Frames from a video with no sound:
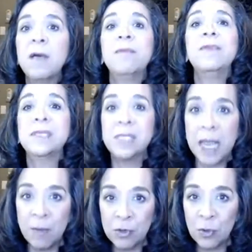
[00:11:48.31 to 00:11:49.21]
this is
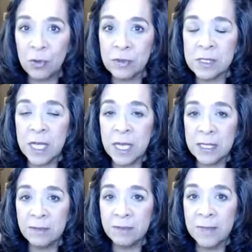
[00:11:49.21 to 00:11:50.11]
Amor Towles'
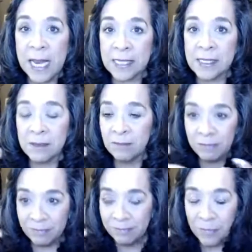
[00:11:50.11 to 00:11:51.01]
next
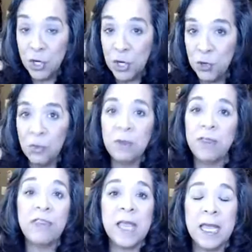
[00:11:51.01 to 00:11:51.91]
new
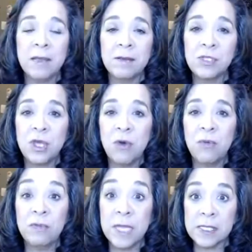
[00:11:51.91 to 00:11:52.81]
thing. So
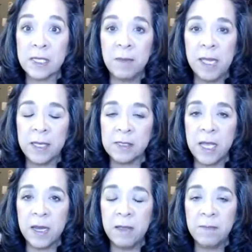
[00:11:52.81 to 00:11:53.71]
that's going to be
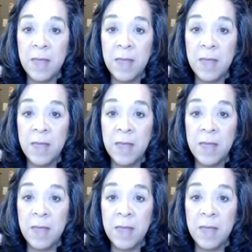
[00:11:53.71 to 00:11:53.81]
exciting.